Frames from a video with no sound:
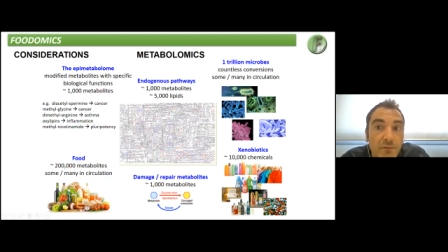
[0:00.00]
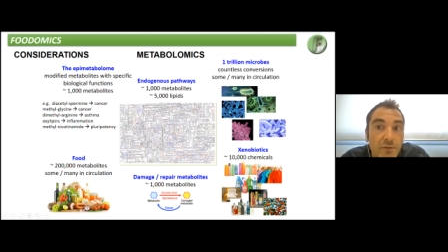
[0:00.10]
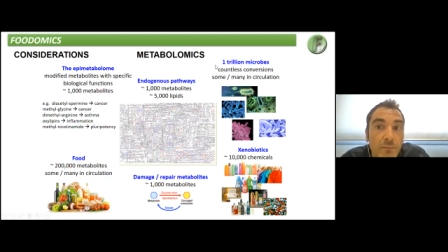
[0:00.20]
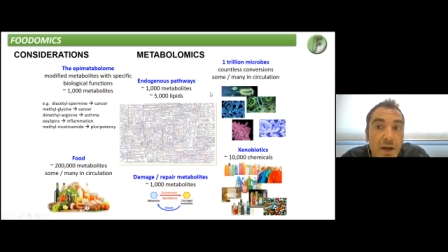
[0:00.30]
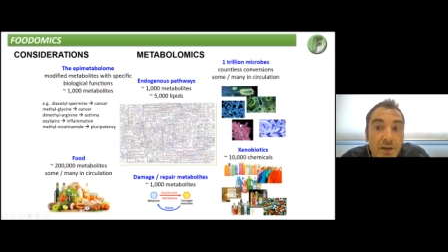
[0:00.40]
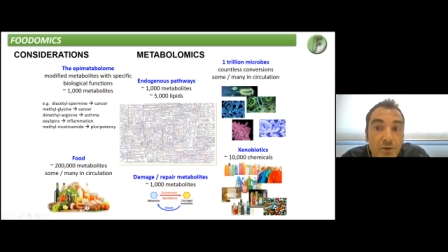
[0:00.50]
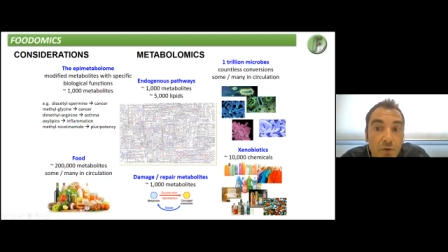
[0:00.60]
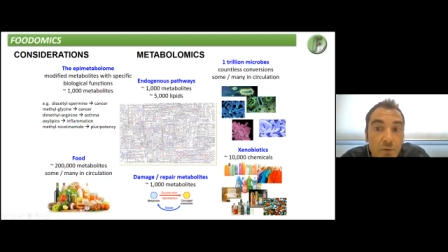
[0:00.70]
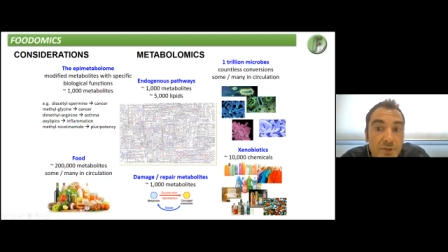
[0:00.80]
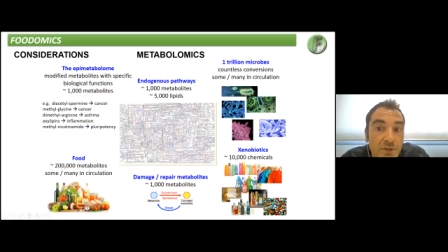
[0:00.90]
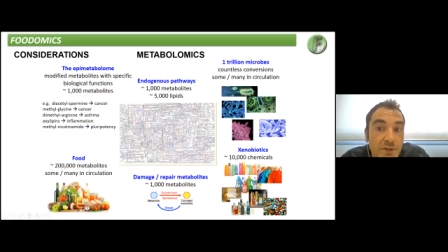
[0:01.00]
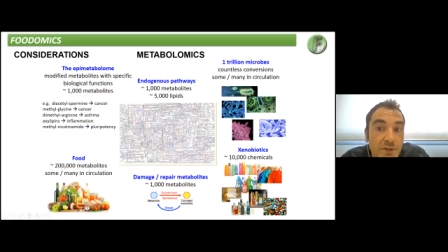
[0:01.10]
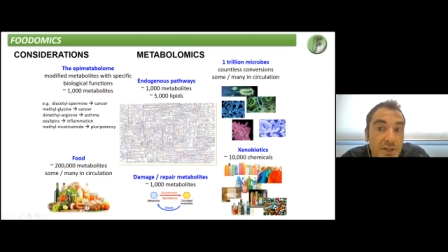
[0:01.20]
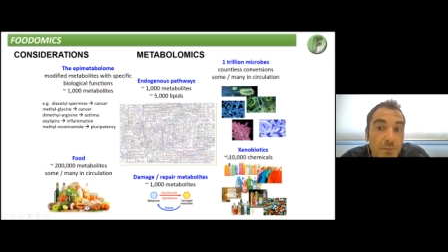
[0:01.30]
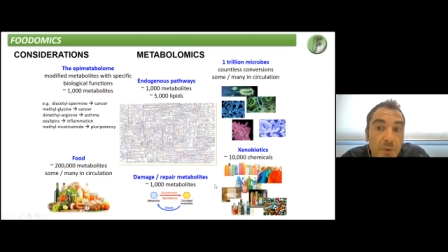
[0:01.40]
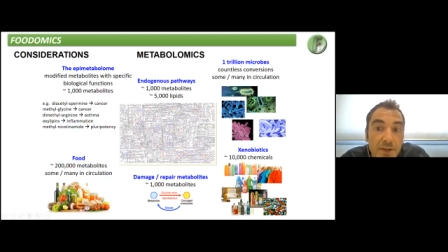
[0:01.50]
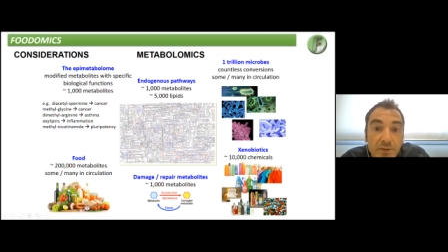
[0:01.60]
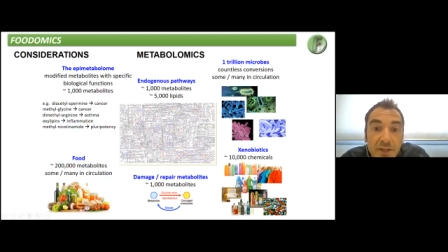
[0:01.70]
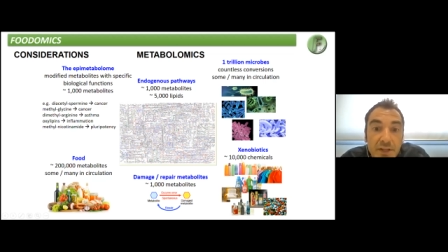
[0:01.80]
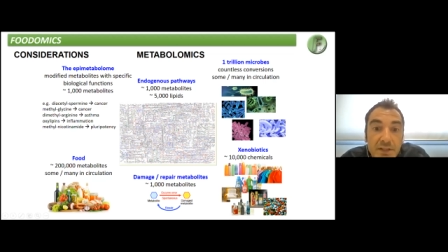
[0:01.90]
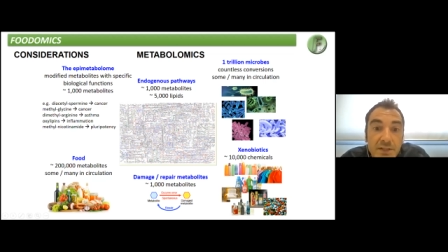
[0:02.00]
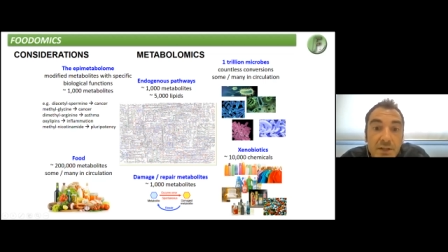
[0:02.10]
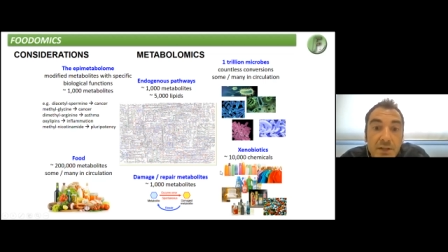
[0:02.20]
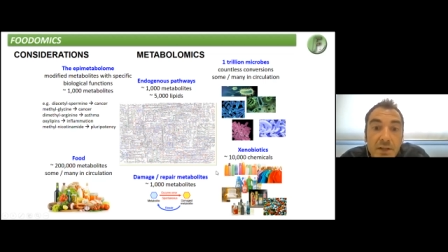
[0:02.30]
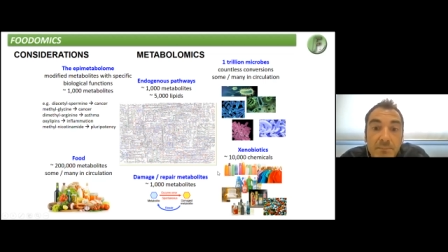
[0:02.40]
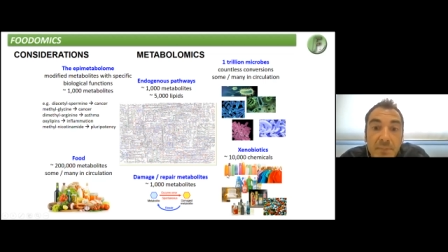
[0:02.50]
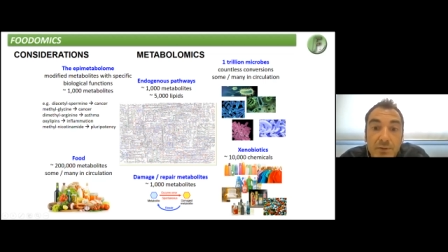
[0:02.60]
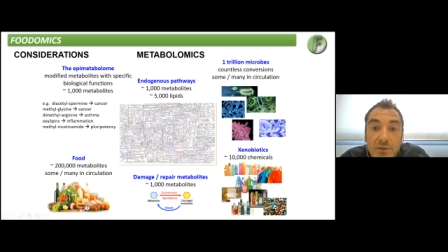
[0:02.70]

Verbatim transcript: from microbes, xenobiotics, but